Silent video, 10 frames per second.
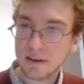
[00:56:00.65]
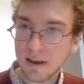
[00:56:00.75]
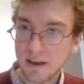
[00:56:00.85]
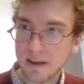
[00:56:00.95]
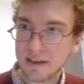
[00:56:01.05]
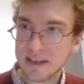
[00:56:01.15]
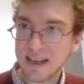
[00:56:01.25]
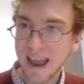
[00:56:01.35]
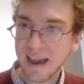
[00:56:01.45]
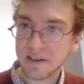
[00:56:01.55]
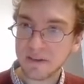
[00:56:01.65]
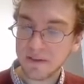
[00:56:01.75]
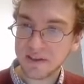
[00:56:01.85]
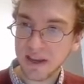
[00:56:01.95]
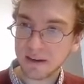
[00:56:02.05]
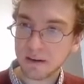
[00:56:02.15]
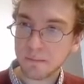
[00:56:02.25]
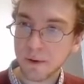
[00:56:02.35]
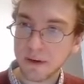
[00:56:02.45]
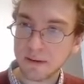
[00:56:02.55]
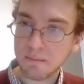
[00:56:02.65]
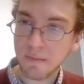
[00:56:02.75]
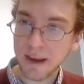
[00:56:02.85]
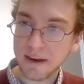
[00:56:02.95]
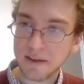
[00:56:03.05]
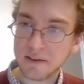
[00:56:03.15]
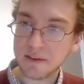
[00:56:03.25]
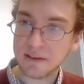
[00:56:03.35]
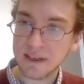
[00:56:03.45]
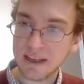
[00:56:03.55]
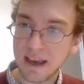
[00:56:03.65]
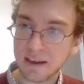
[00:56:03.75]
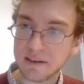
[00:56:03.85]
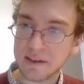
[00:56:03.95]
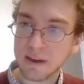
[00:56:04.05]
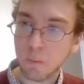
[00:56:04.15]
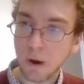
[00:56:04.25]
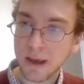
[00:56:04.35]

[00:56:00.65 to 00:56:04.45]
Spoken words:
dx of the second component, minus dx dy